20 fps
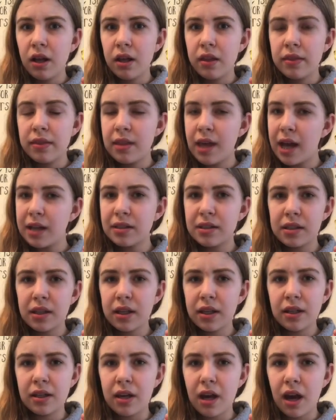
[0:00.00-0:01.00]
That's
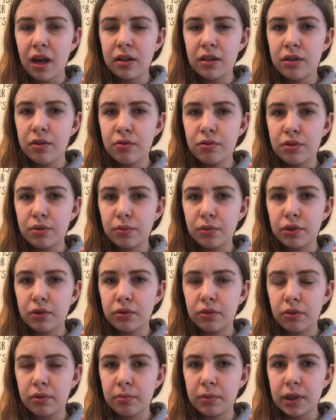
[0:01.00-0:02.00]
like not usual.
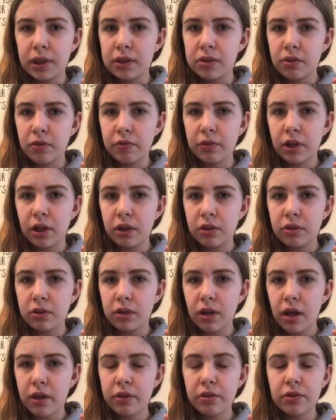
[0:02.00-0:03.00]
Normally it's over
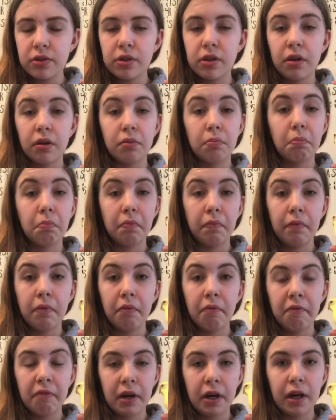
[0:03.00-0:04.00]
$100, so
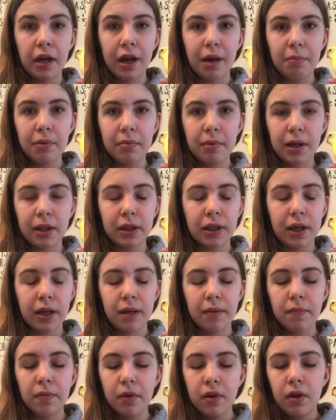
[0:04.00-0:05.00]
very happy about
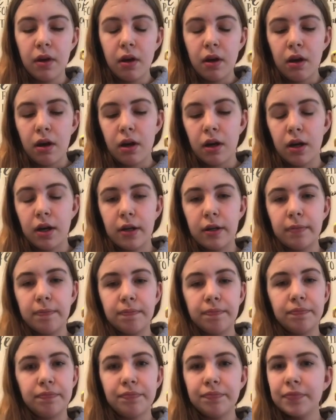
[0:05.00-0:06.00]
that.
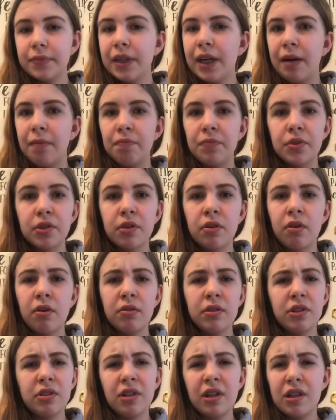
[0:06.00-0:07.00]
Yeah, so
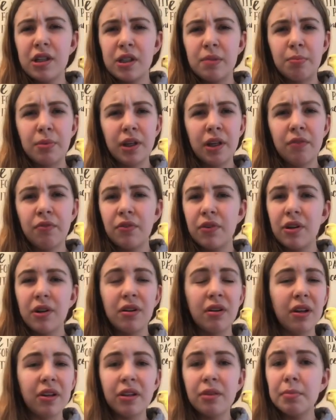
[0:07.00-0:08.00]
always try to spring for
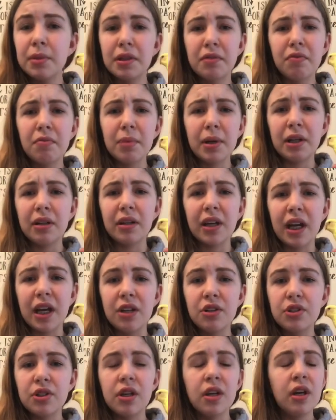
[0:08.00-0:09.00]
a little bit of a bigger
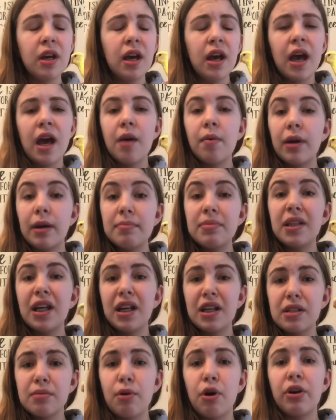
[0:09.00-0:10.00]
cage. And when I'm saying
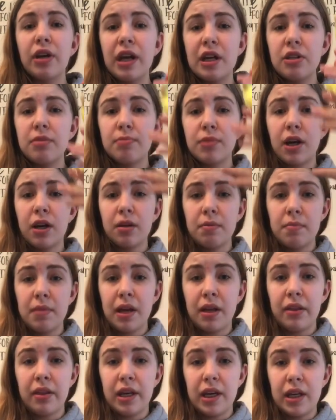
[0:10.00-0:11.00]
a small cage, I'm talking
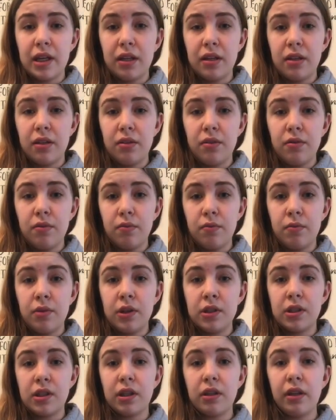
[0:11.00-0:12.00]
about like
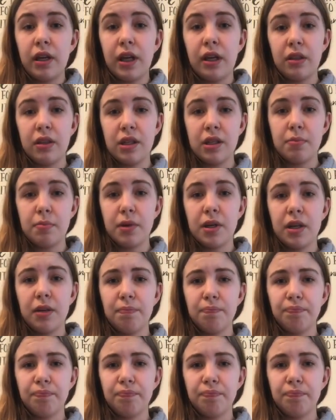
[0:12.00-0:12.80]
ones that are like this big.